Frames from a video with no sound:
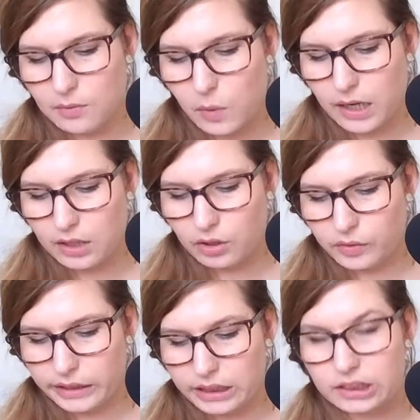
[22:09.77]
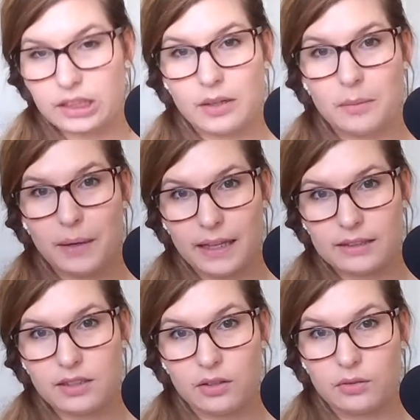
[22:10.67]
when you reach a
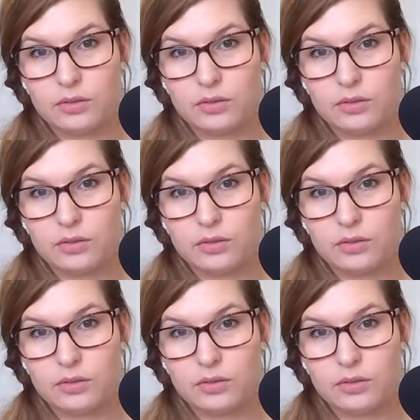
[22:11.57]
plateau.